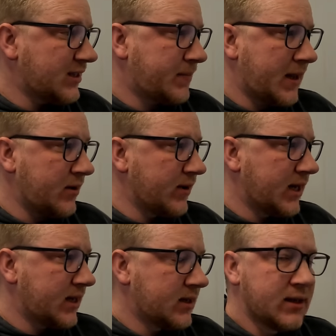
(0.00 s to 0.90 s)
about it
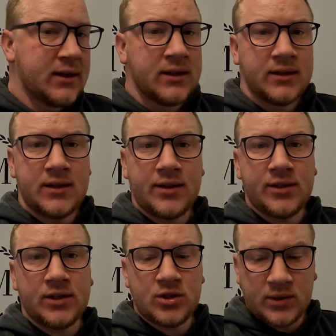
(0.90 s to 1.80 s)
really.
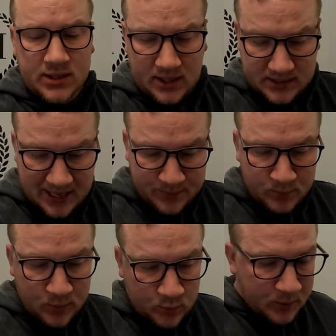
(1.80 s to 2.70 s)
Nothing too exciting to
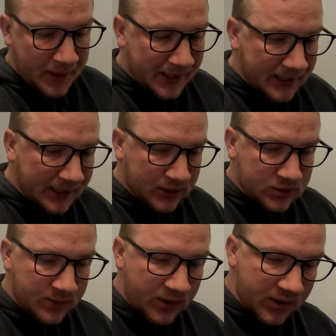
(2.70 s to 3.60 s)
happen, but we'll be back in again
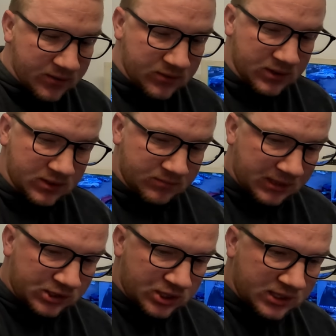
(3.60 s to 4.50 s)
tomorrow.
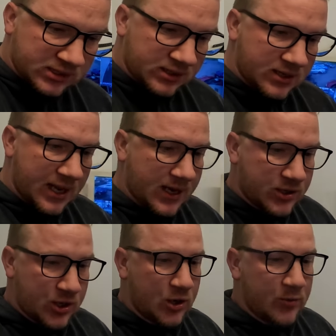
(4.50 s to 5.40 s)
Me, Jason
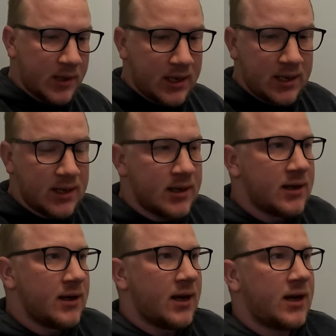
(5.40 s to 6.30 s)
and Toby.
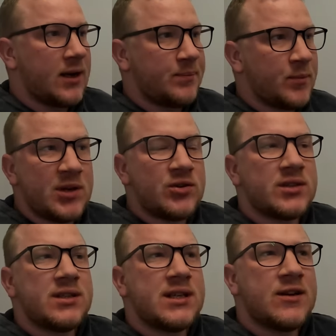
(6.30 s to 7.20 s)
Be
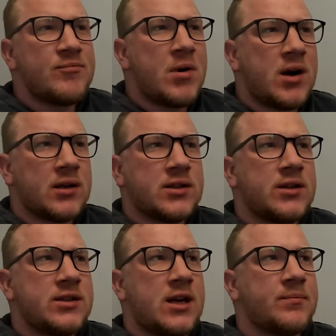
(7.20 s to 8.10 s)
interesting to see if Mark
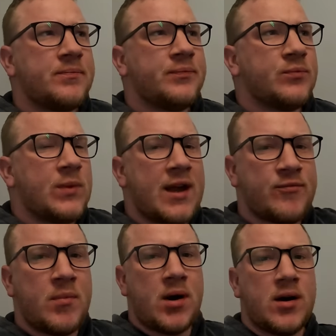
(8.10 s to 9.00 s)
turns up. We
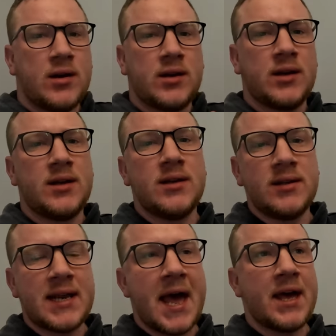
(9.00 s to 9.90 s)
have Mark
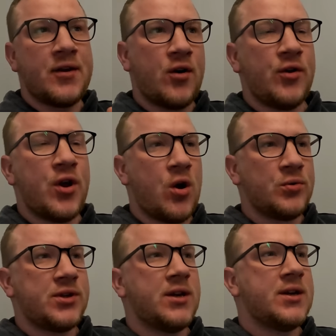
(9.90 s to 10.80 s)
and Dan on
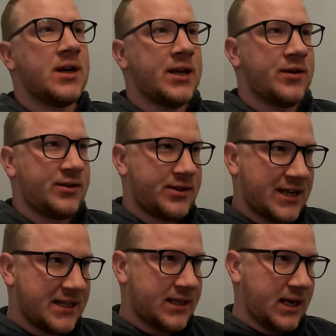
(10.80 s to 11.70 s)
alternately on
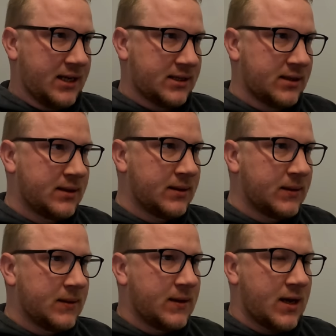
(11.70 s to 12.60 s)
Saturdays.
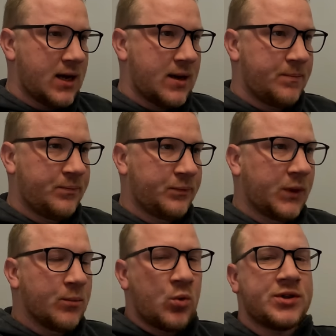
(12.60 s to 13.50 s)

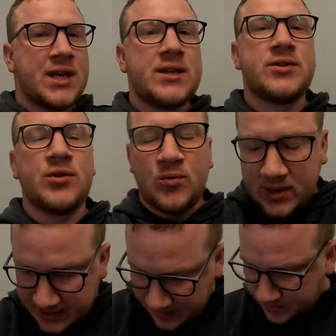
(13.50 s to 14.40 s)
What tends to
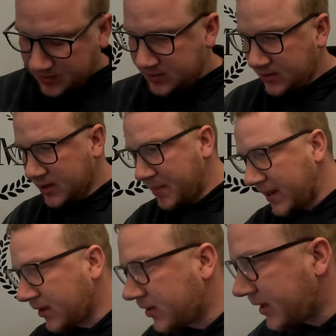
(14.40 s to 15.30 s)
always happen on a
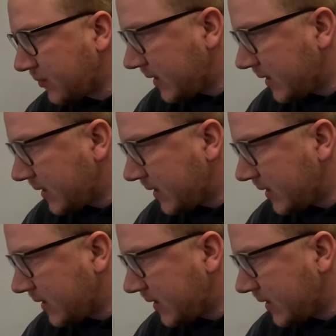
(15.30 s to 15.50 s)
bank holiday